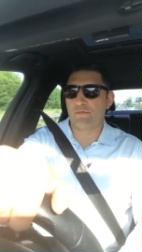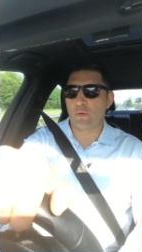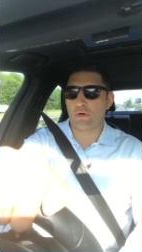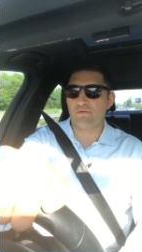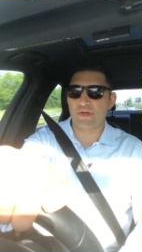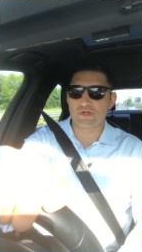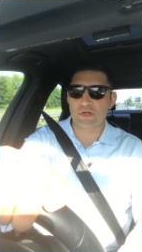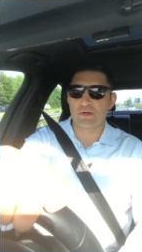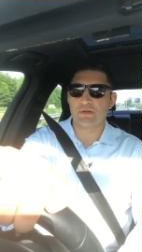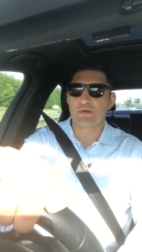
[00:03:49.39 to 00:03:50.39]
for
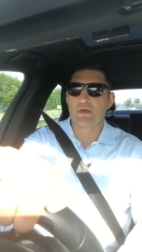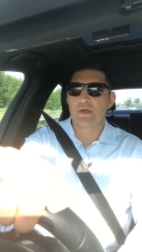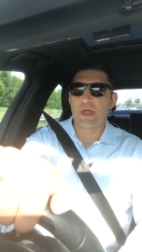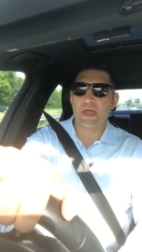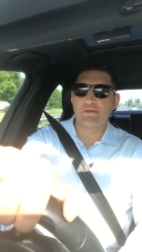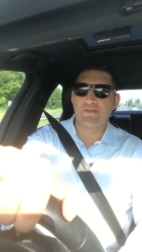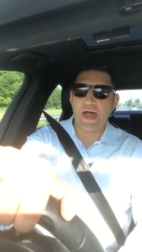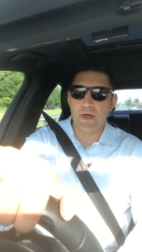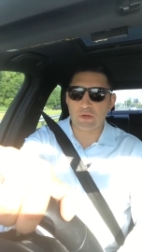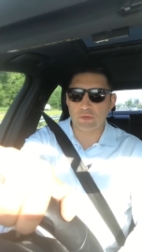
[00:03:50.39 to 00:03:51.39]
vision and
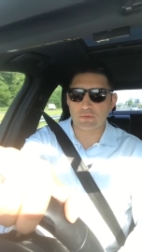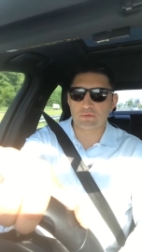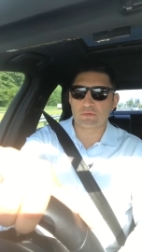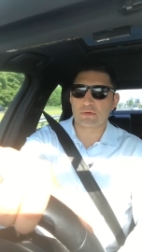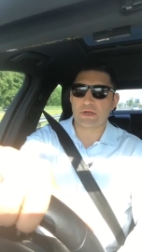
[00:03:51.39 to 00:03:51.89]
values?